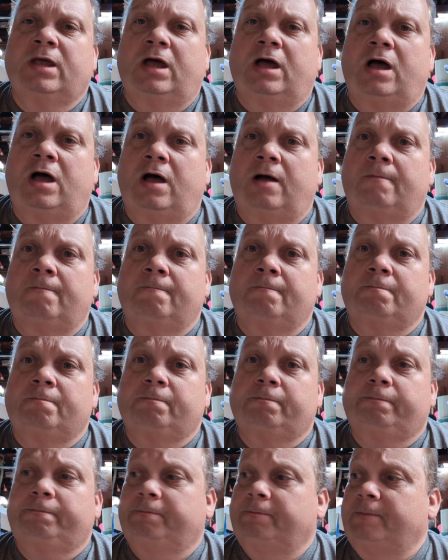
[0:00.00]
Um,
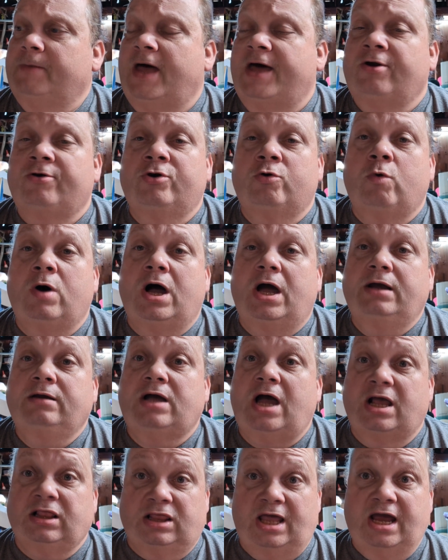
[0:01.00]
I don't know why.
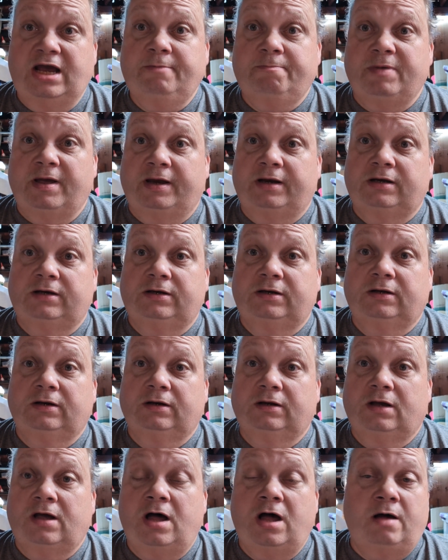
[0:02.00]
I like mint.
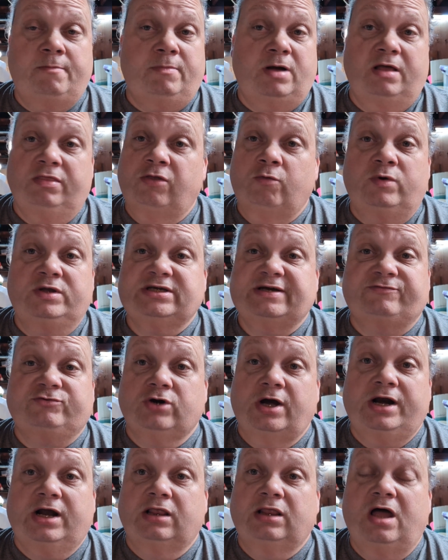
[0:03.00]
The ones I've
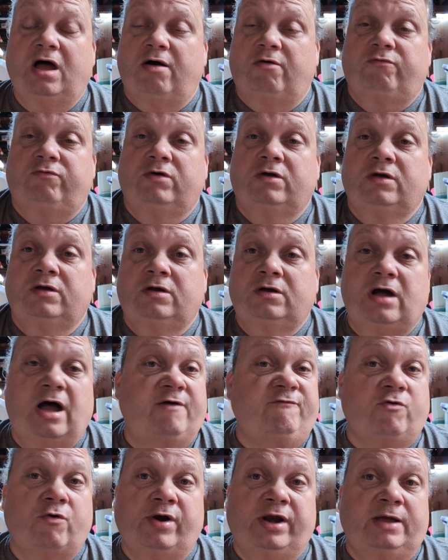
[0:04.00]
tried, I love.
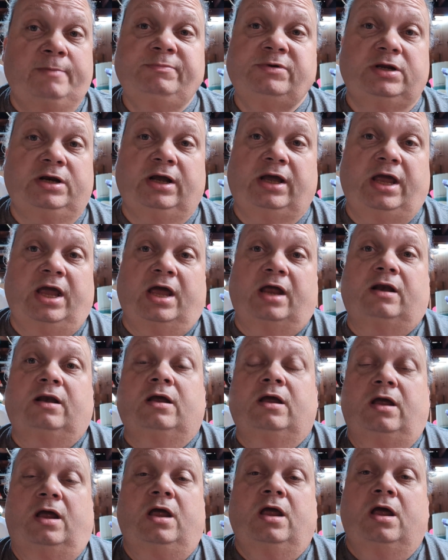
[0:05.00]
I've already emptied a can.
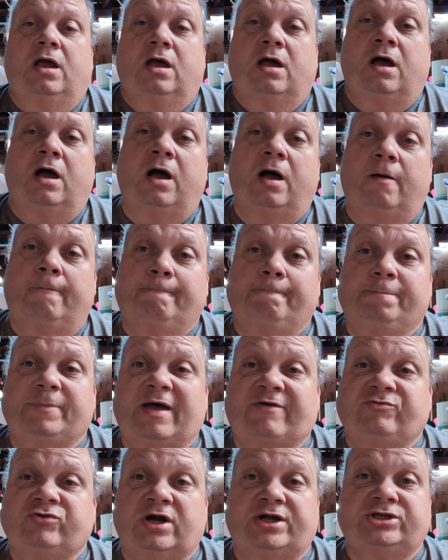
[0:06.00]

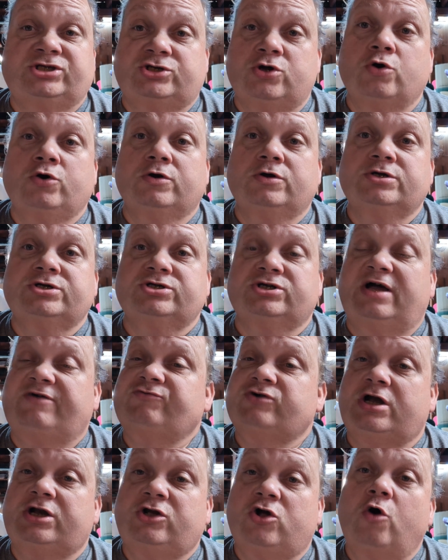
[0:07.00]
I've tried Stoker's and I've
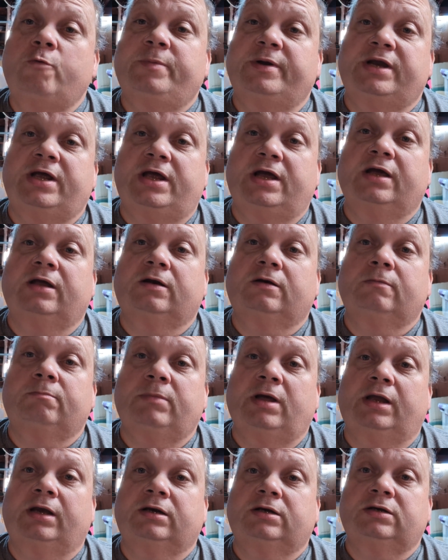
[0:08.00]
tried Copenhagen
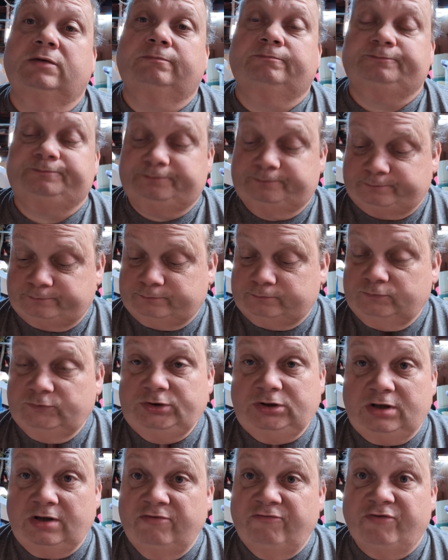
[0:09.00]
mint.
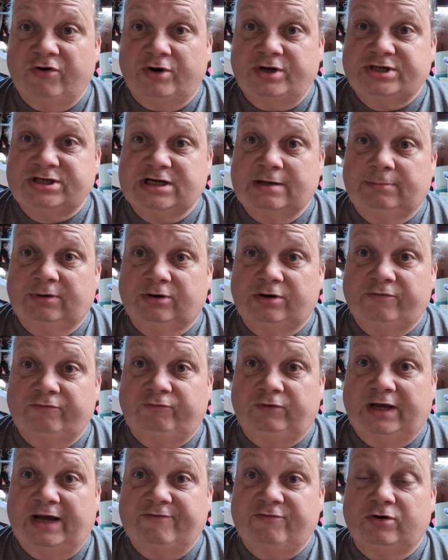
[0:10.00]
Very similar in
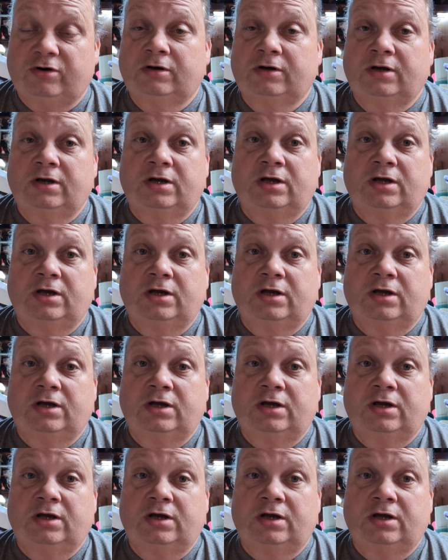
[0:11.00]
flavor.